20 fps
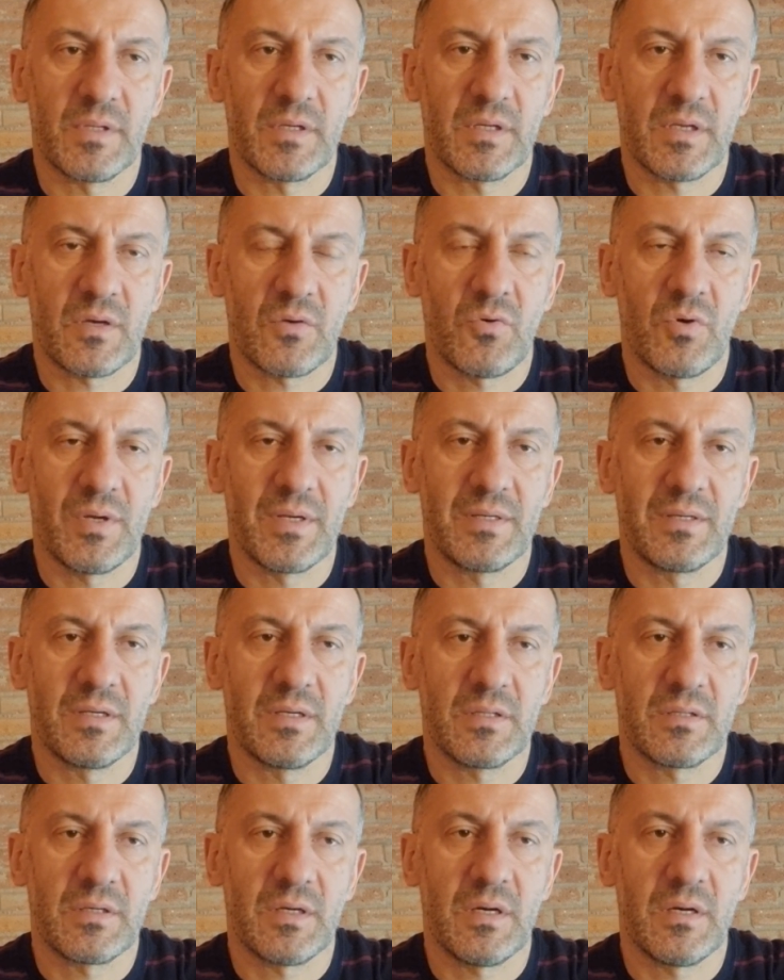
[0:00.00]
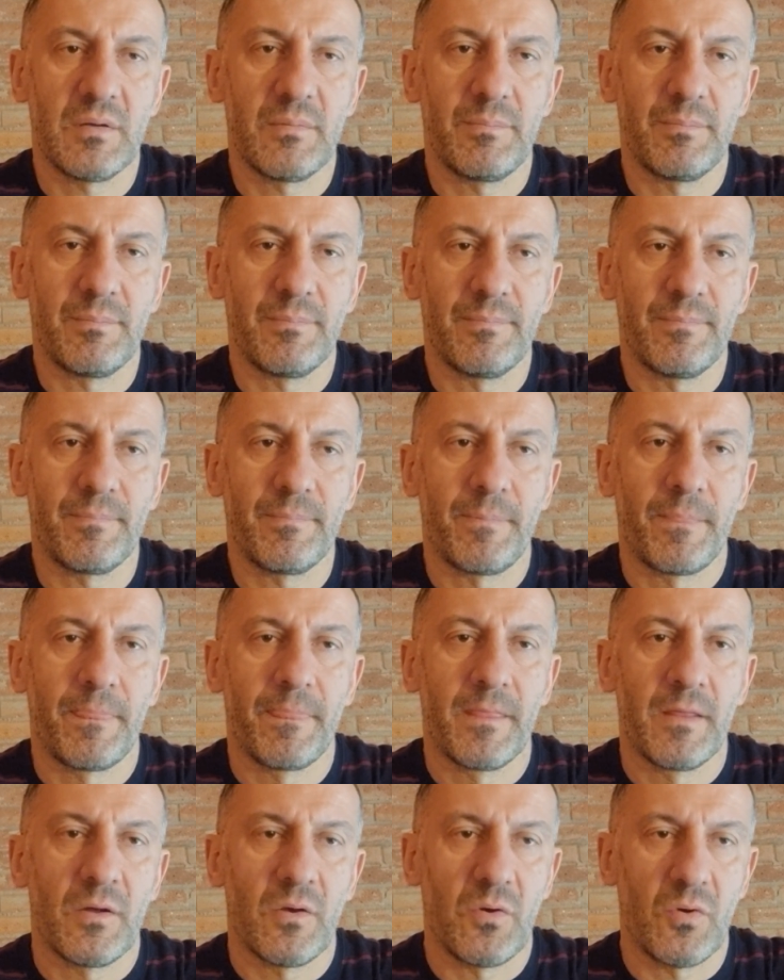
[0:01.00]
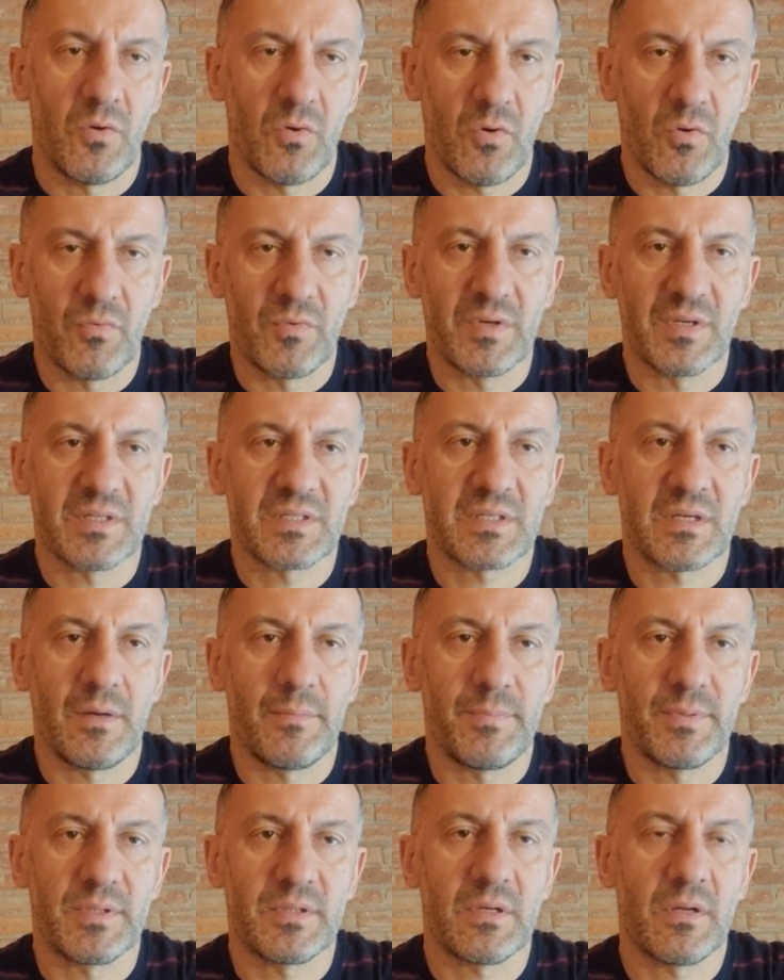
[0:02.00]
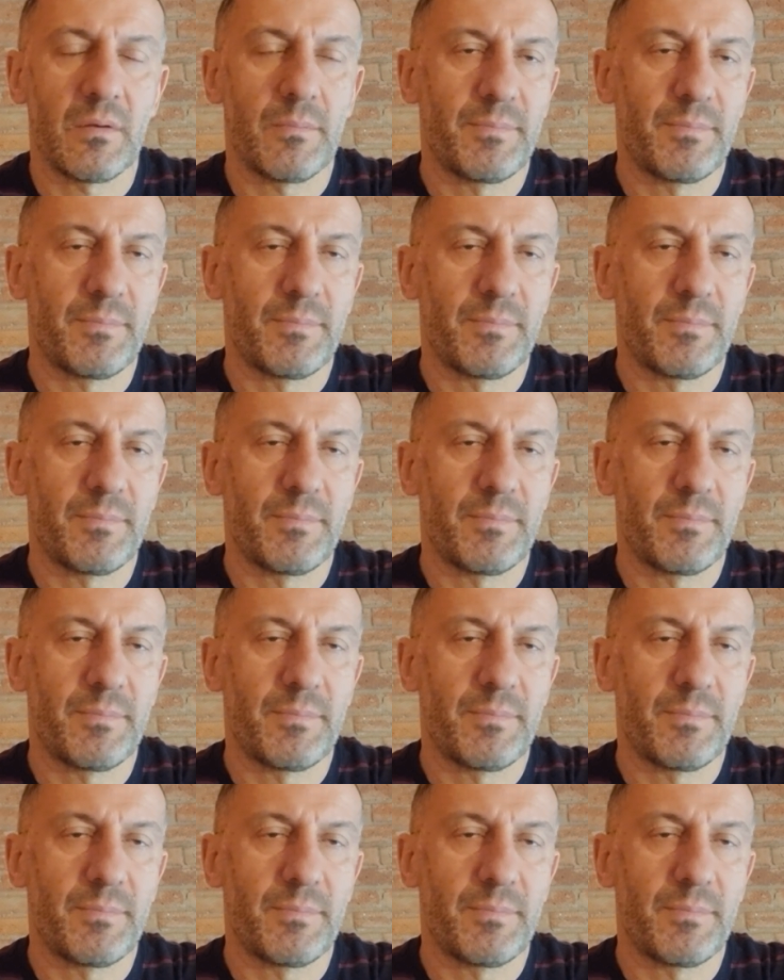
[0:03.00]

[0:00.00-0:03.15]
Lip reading: required return or owner's capital